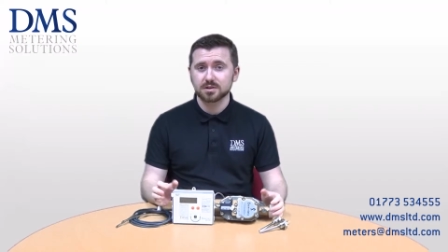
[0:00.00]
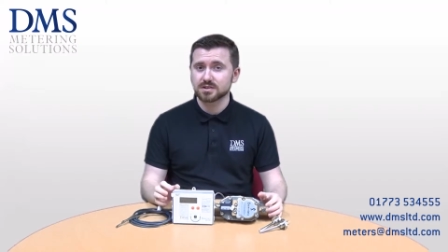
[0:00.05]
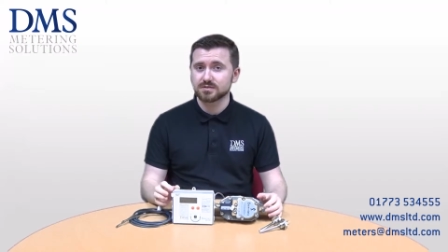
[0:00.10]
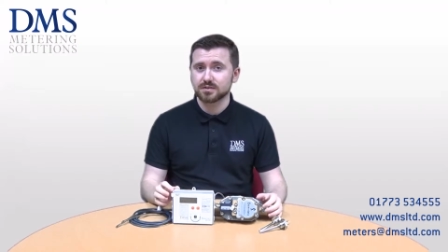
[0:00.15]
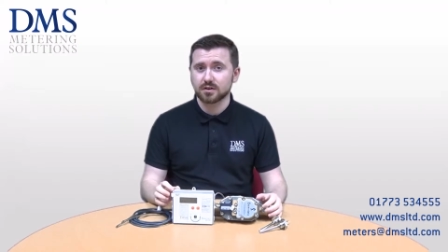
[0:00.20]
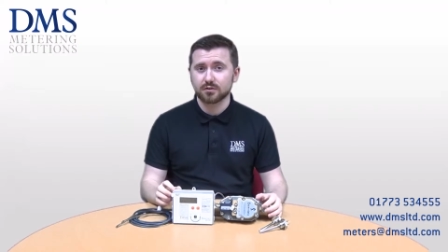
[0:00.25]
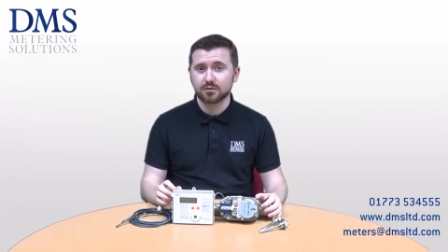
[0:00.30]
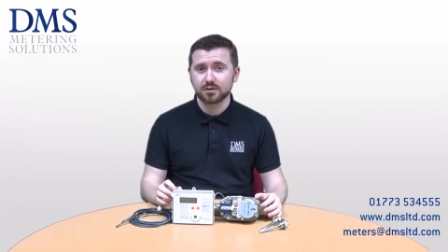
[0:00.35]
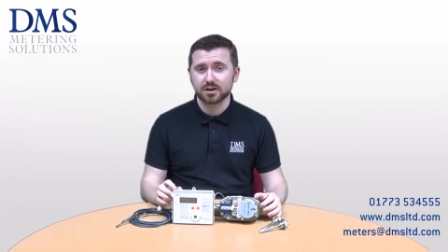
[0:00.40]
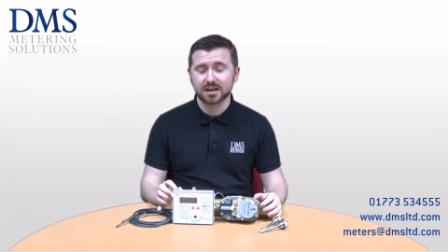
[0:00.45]

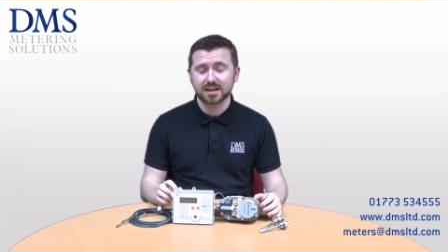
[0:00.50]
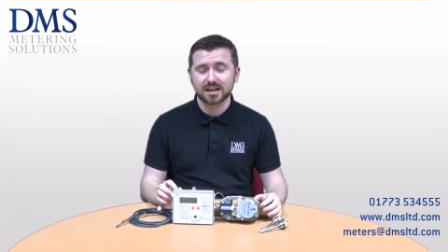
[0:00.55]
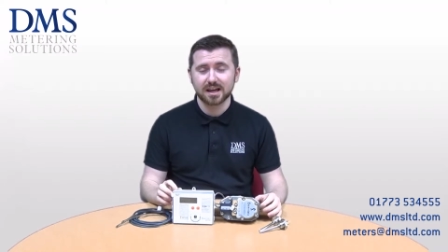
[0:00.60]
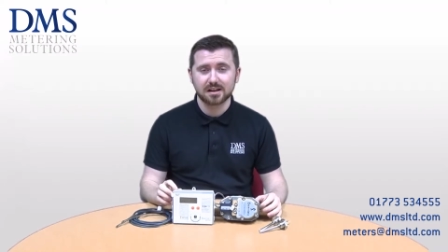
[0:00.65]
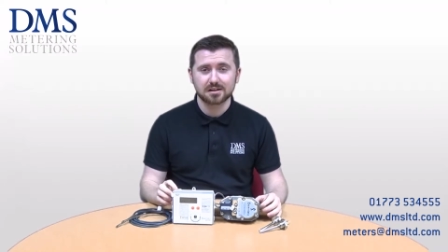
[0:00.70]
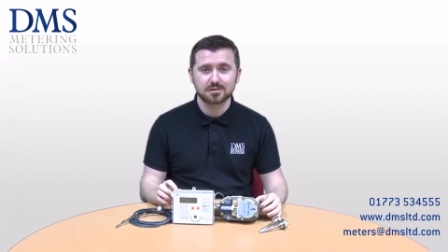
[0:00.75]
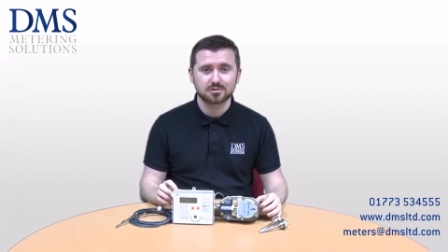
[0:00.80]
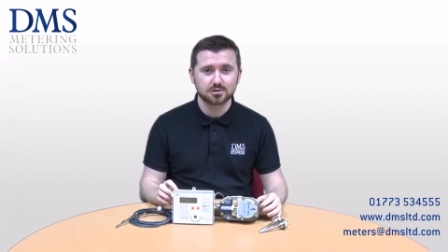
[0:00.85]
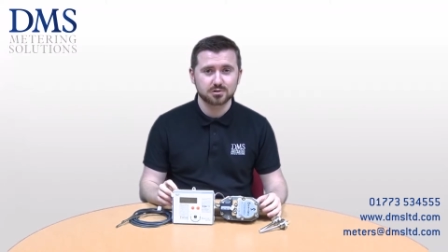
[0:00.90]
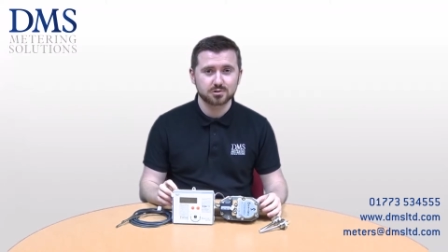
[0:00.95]
please feel free to
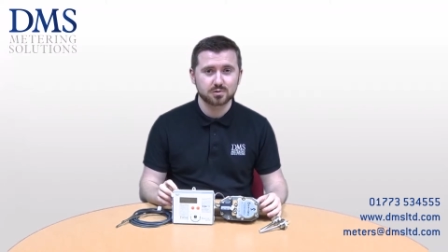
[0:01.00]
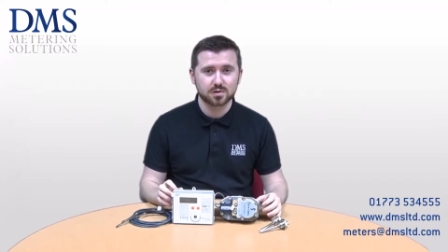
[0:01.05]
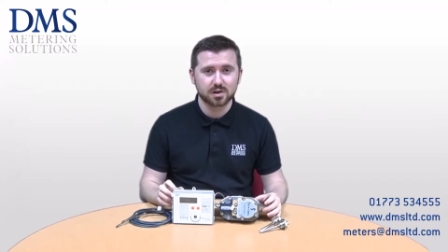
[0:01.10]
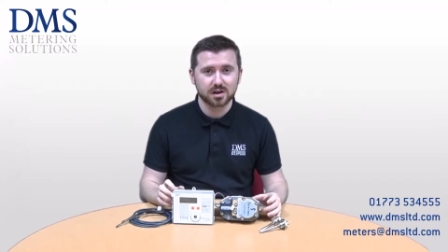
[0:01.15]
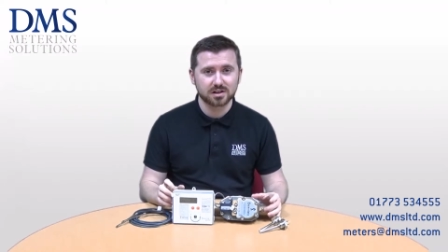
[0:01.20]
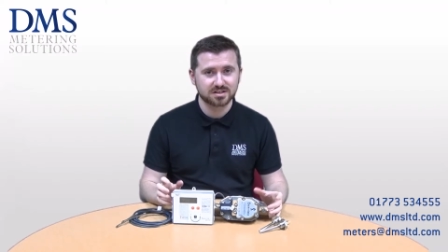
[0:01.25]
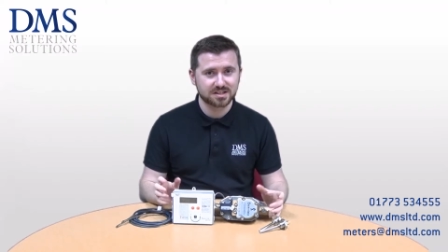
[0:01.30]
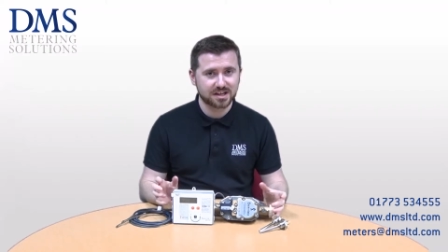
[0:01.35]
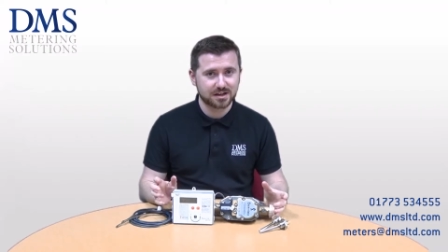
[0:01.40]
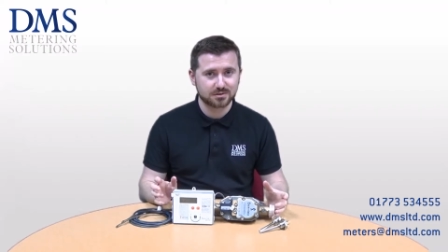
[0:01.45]
get in touch
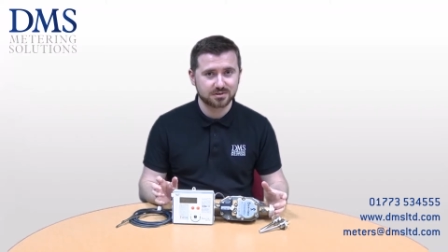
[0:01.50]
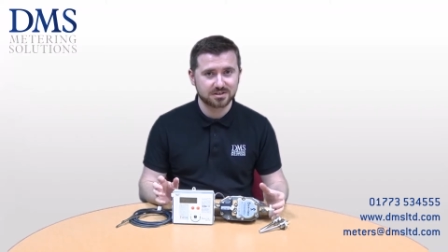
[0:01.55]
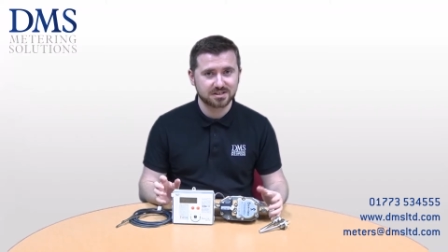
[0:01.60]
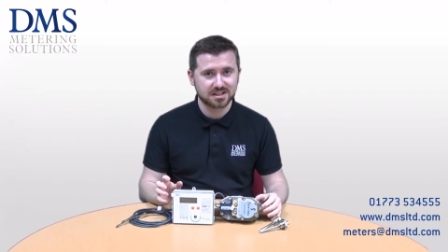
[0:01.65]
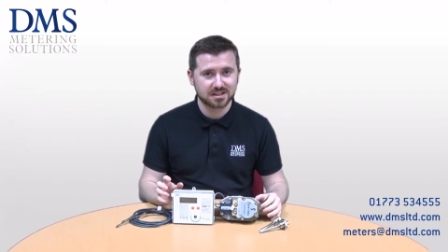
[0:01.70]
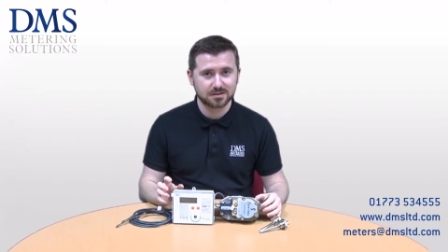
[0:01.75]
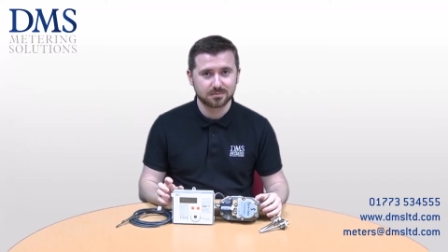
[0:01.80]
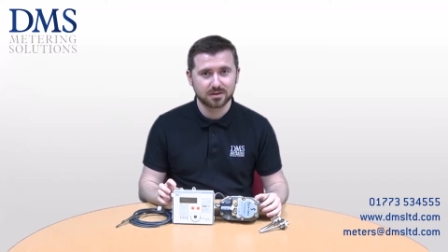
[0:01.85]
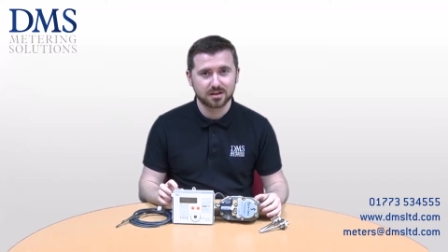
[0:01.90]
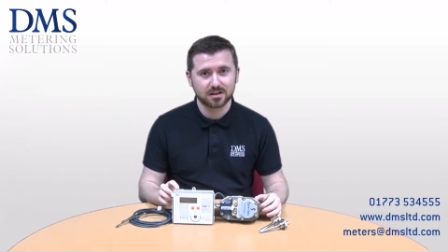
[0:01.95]
with our
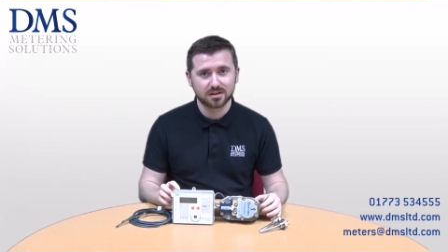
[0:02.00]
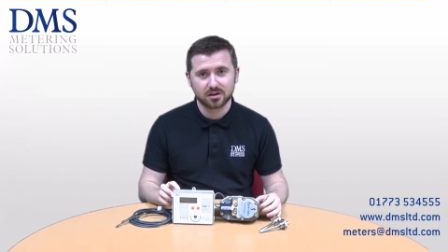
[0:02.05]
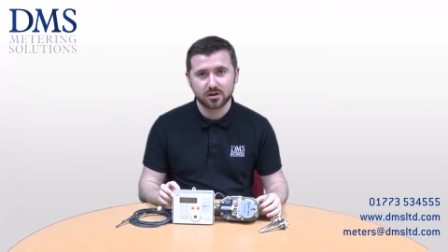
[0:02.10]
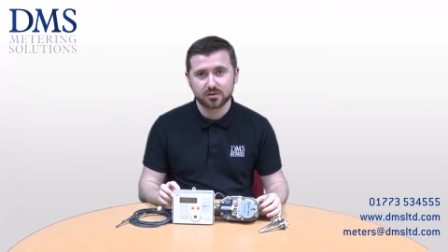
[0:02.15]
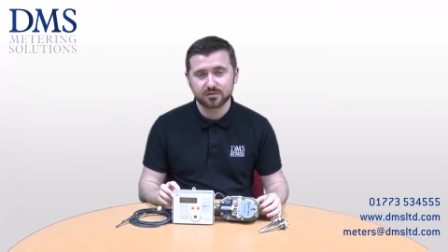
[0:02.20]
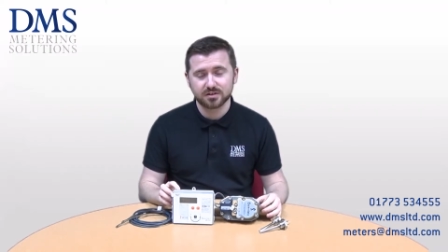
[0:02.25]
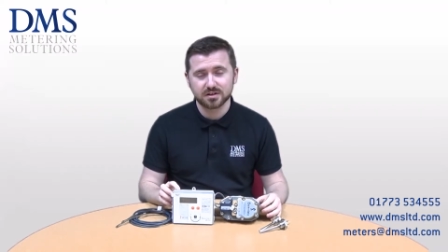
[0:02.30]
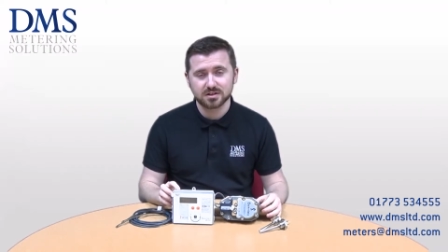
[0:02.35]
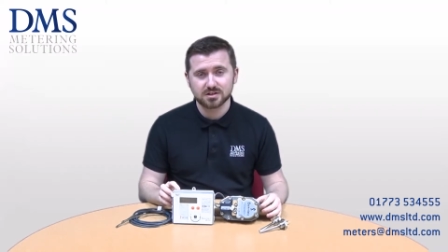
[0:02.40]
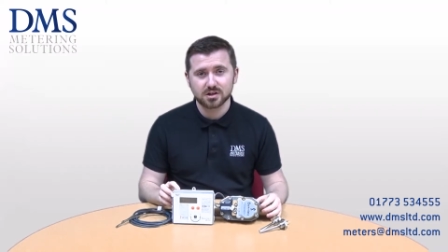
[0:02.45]
sales team in
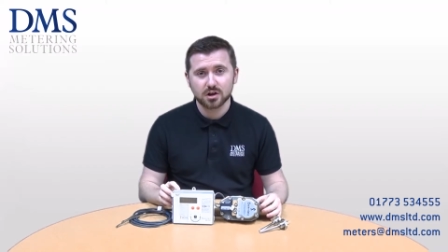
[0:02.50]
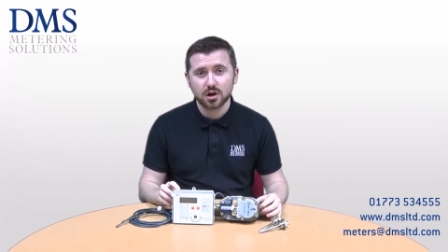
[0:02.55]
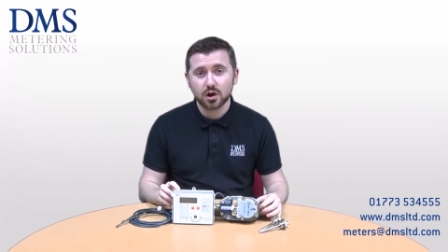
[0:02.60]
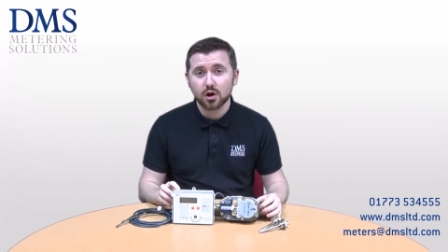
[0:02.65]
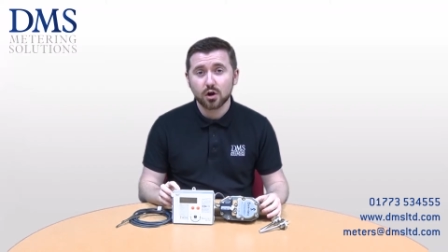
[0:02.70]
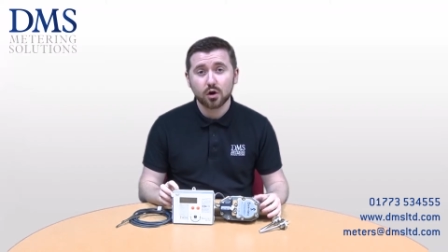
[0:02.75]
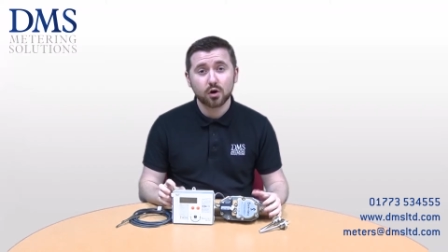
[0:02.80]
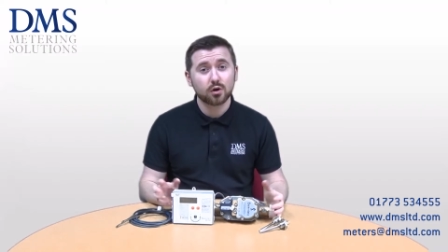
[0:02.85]
the office